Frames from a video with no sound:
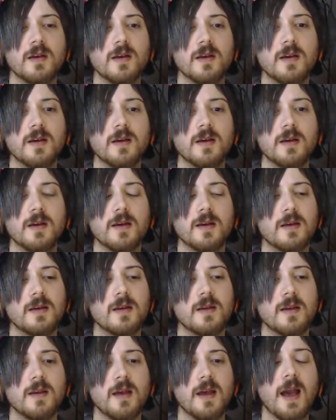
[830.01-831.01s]
Where did
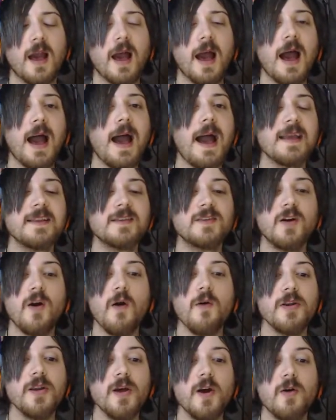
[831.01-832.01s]
they come from? I
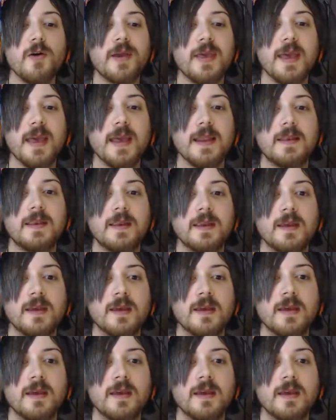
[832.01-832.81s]
don't know, kid.